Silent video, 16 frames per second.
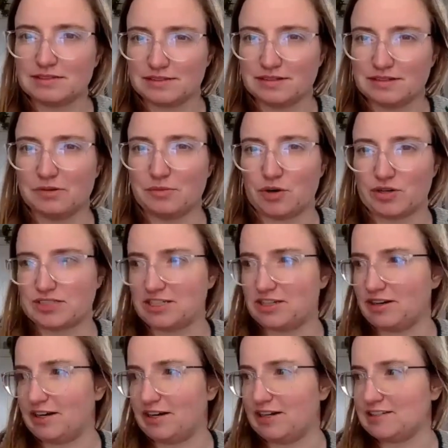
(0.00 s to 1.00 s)
it's a little more
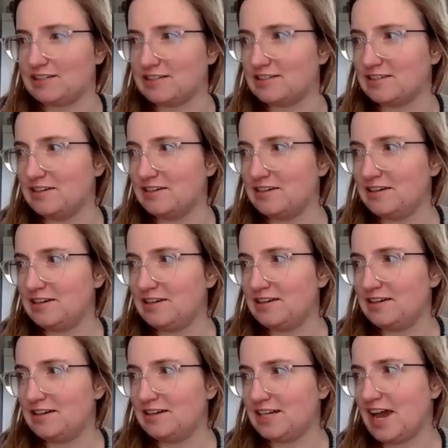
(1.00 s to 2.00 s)
serious
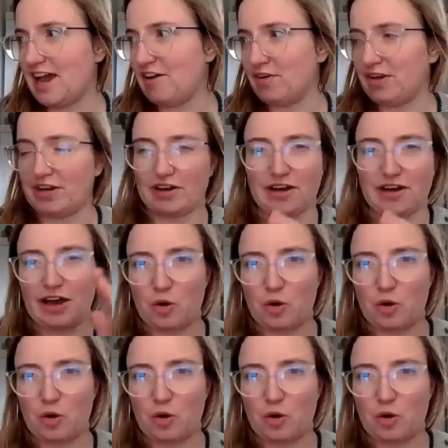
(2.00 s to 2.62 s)
to having a,